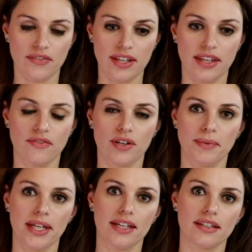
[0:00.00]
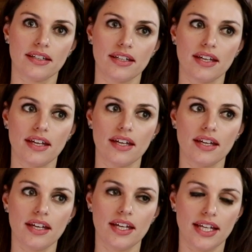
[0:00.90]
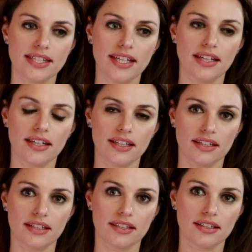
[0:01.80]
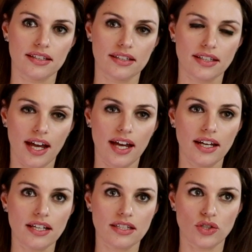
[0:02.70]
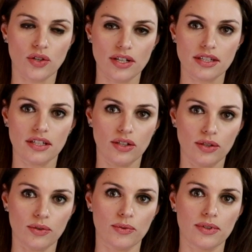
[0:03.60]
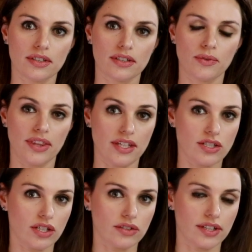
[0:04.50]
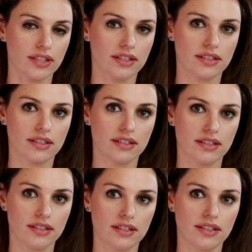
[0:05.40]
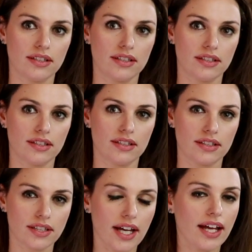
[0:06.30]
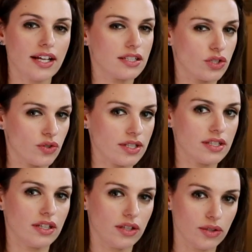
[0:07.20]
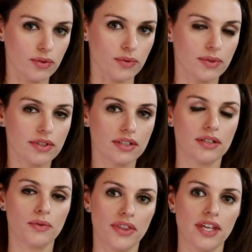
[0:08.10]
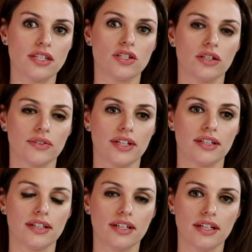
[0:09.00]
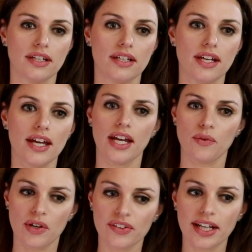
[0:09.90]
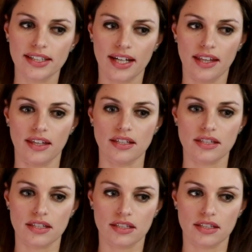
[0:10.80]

everything for me. And it stated, God has entrusted you with his children. God has entrusted you with his children. And I reflected on this